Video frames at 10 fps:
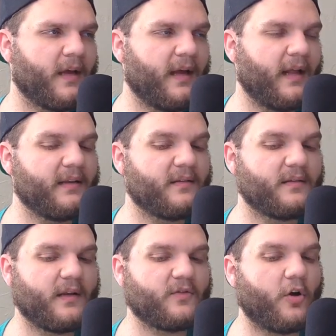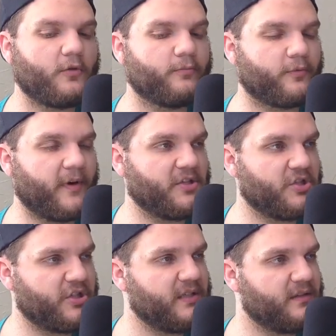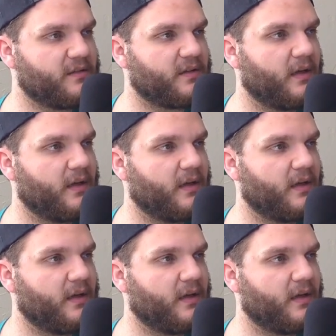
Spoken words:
yeah, and it's called bread cheese,